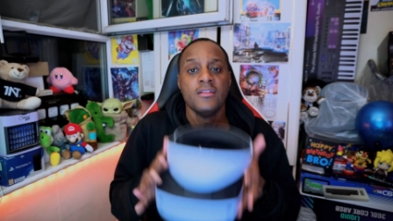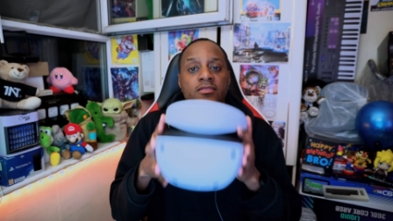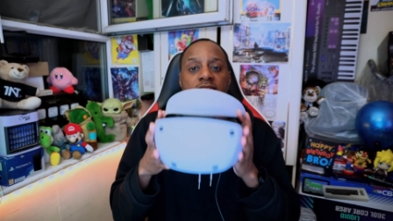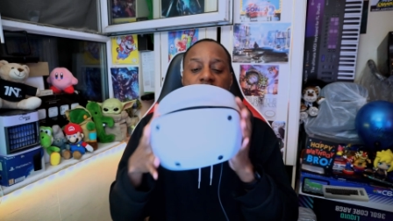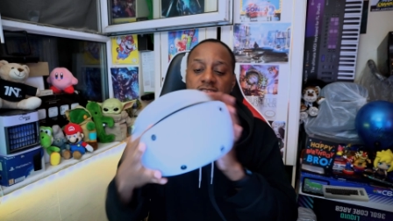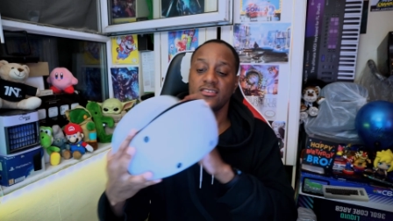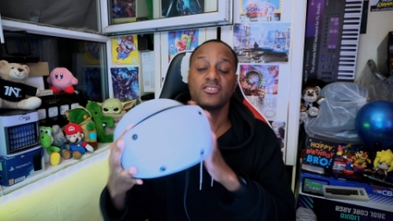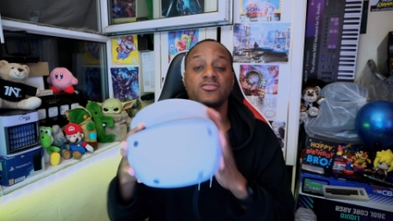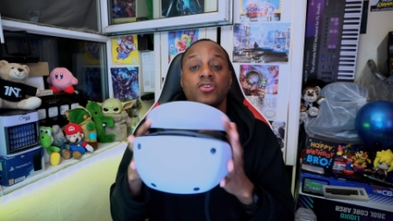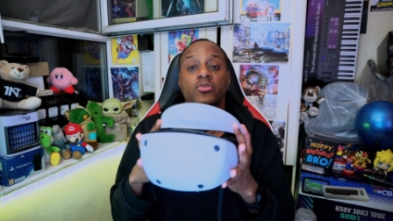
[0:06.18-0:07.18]
This is the
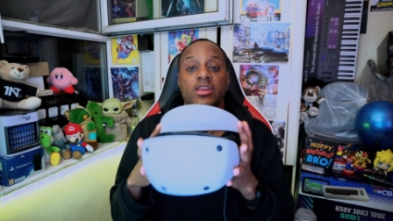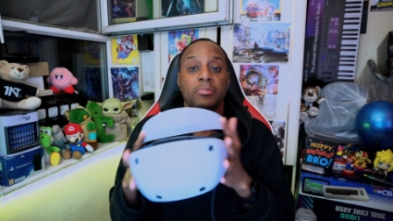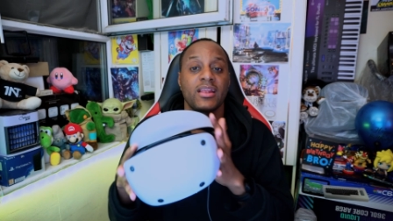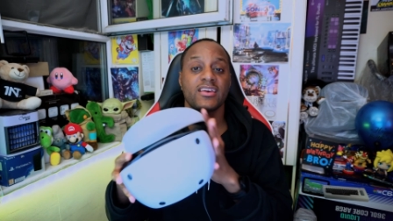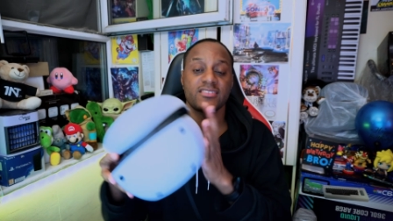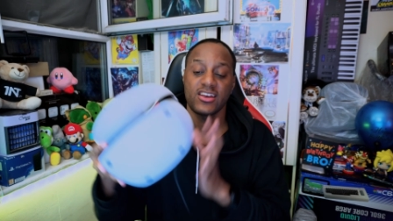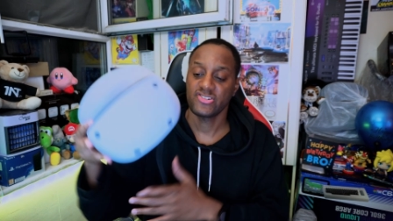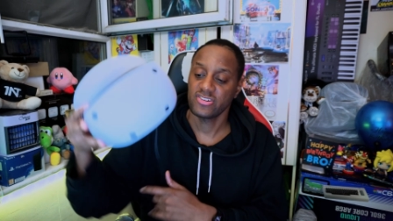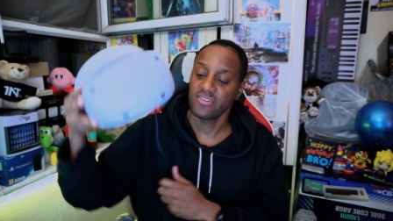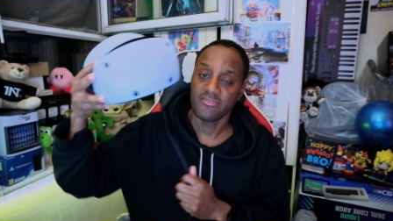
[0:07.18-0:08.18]
Sony
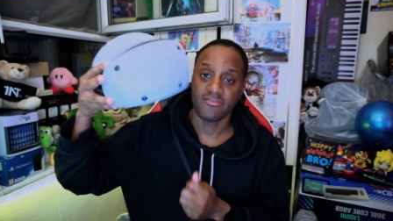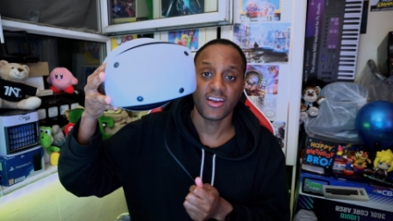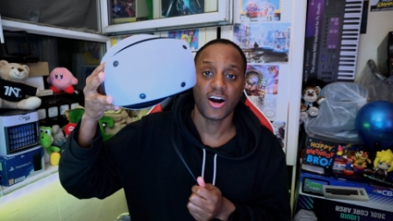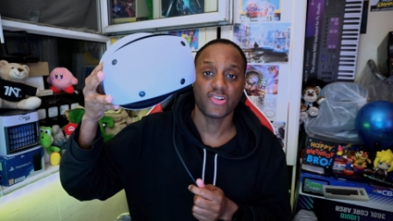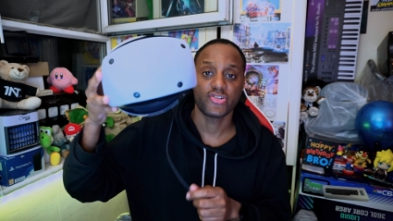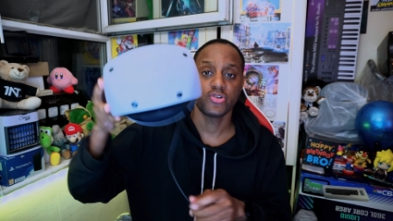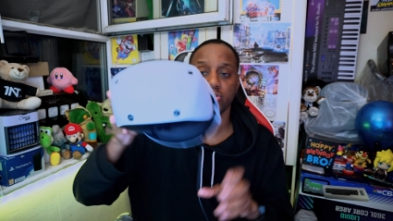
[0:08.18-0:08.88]
PlayStation VR 2,